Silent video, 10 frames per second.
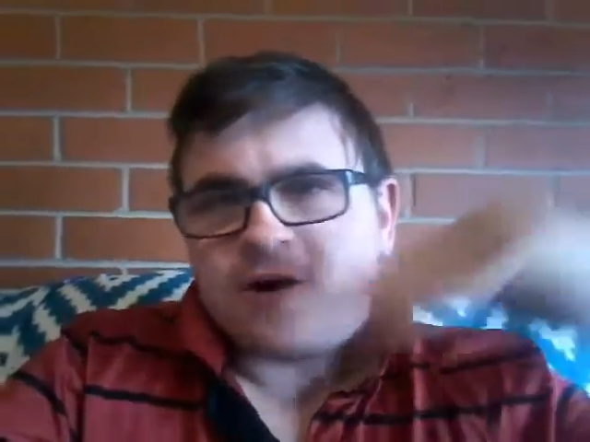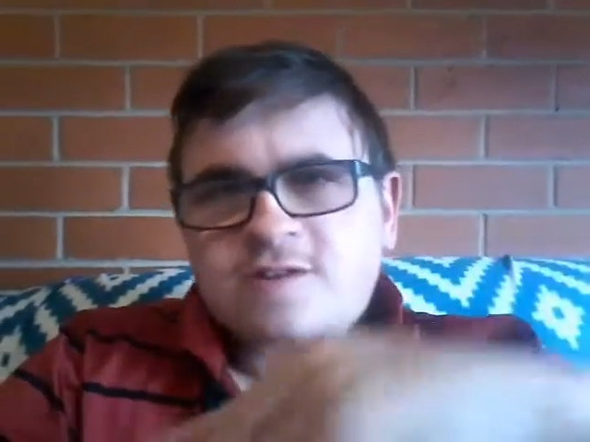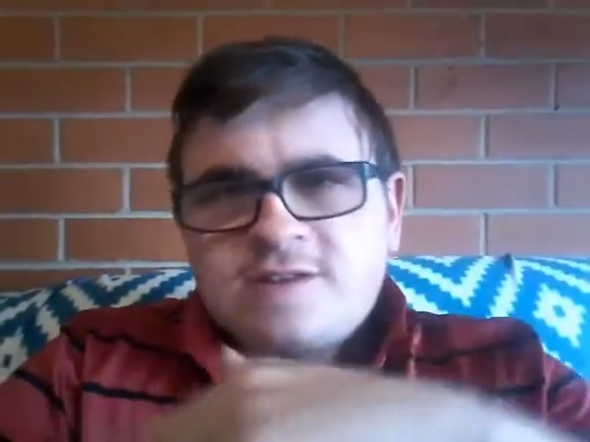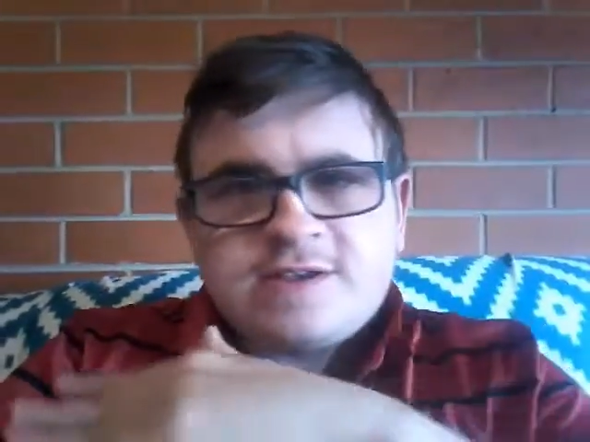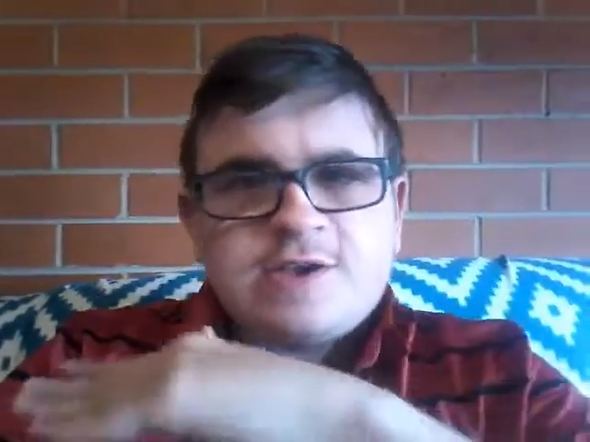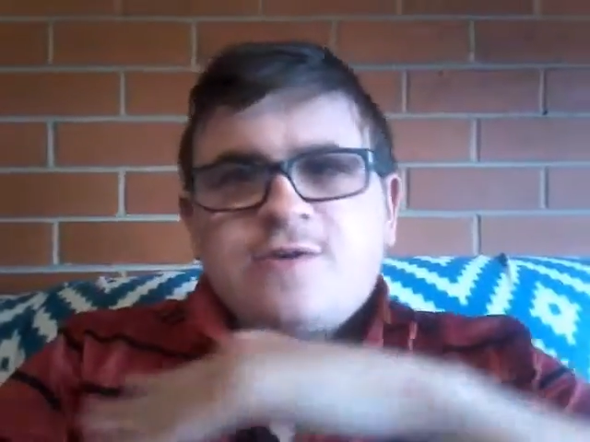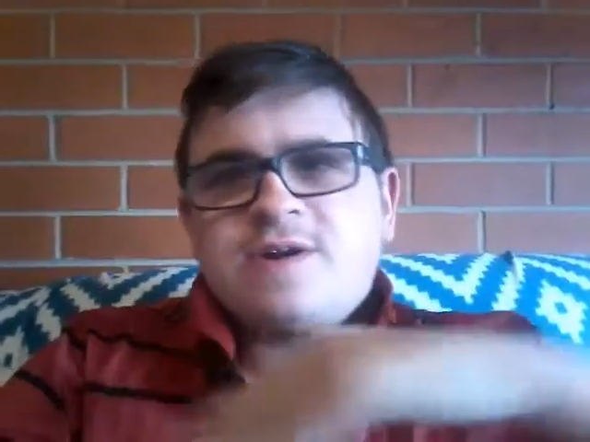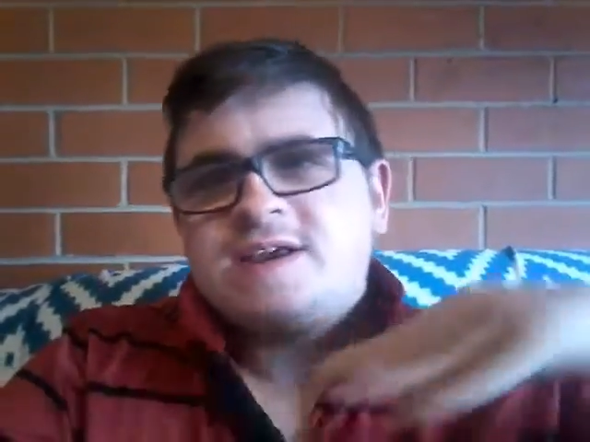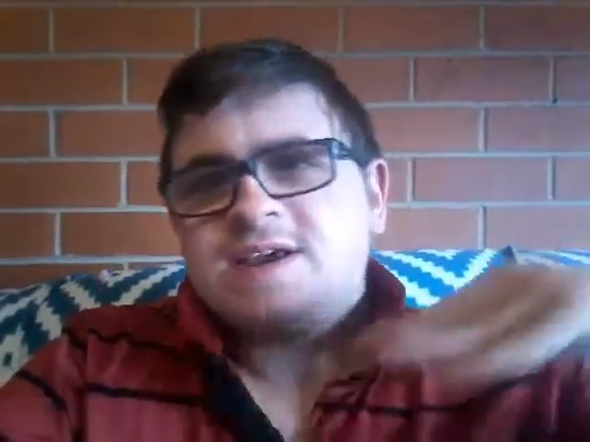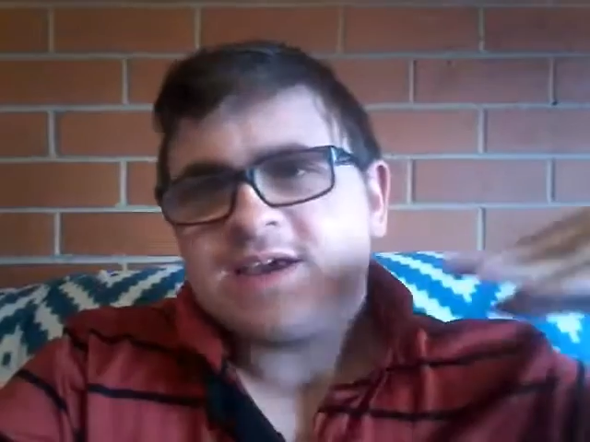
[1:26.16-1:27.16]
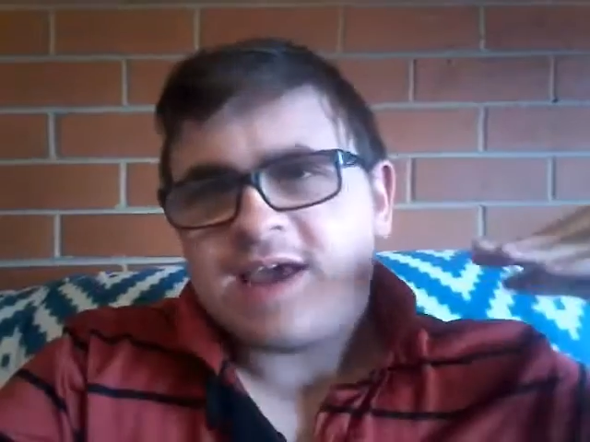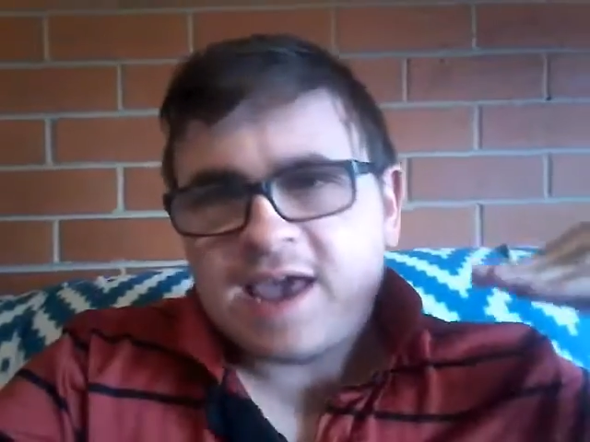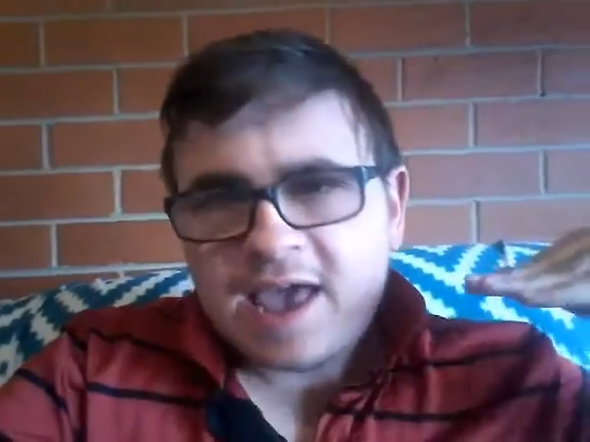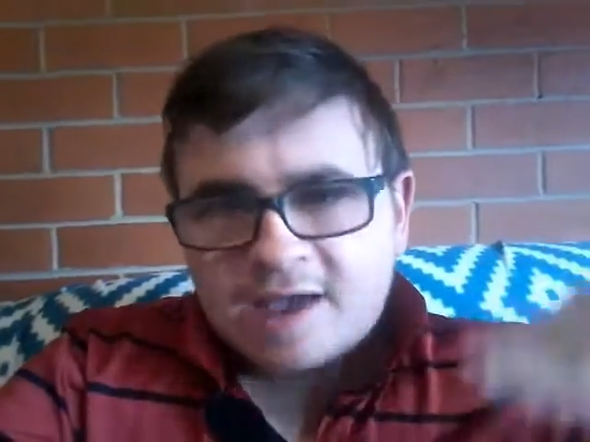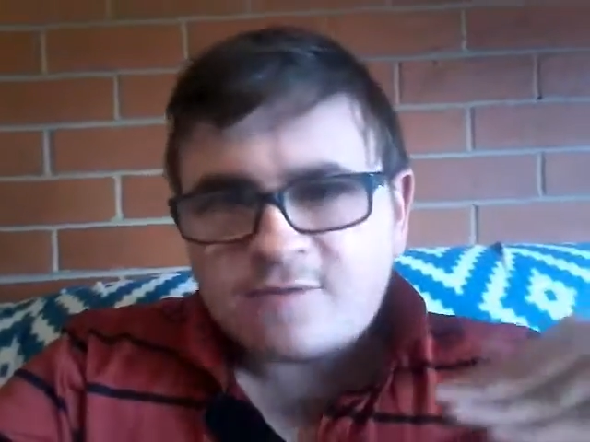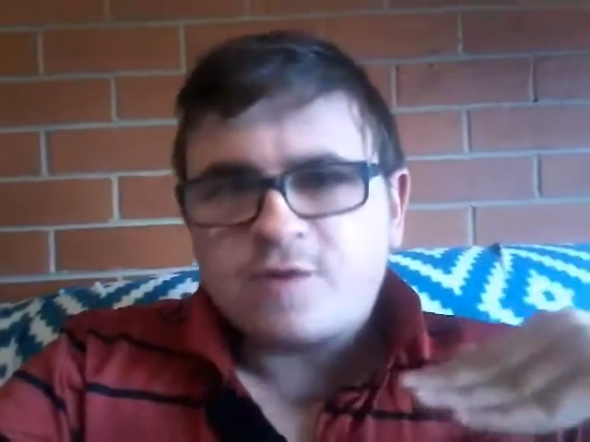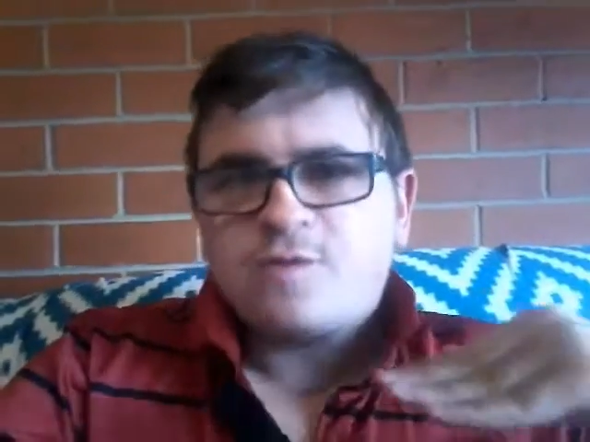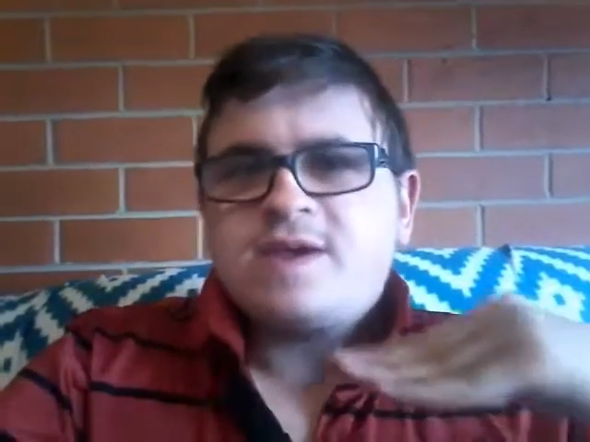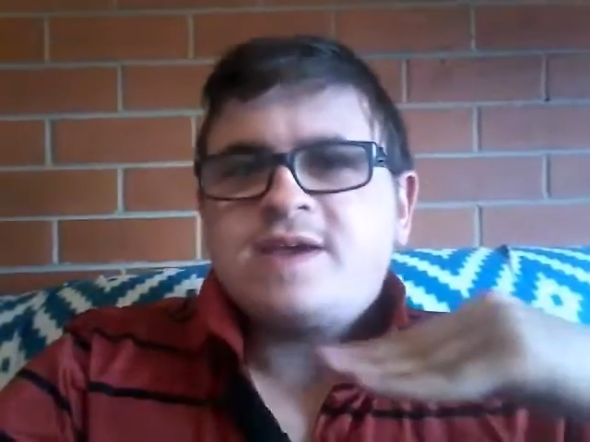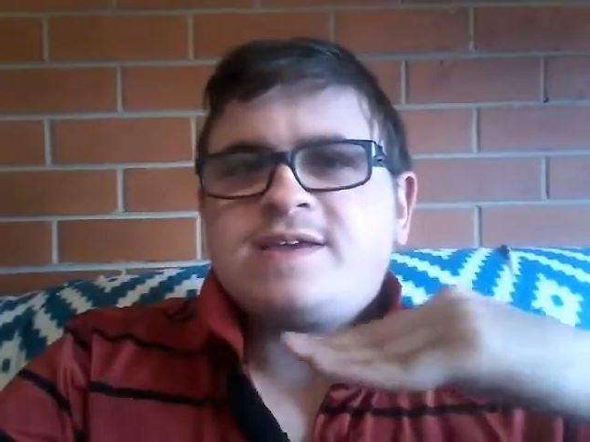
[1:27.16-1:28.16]
continuity every
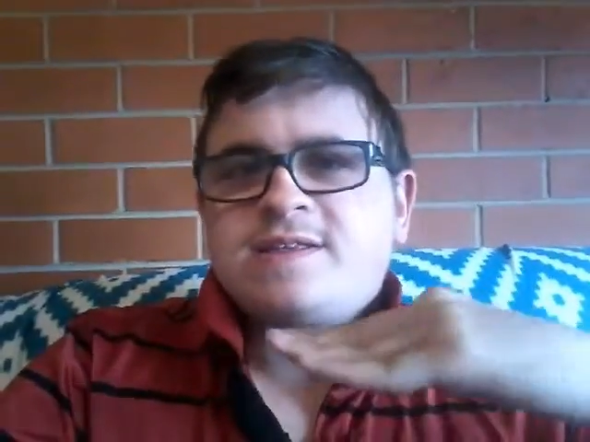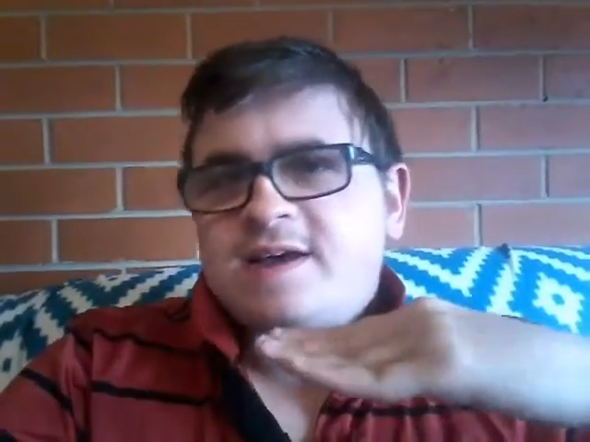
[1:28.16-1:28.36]
week,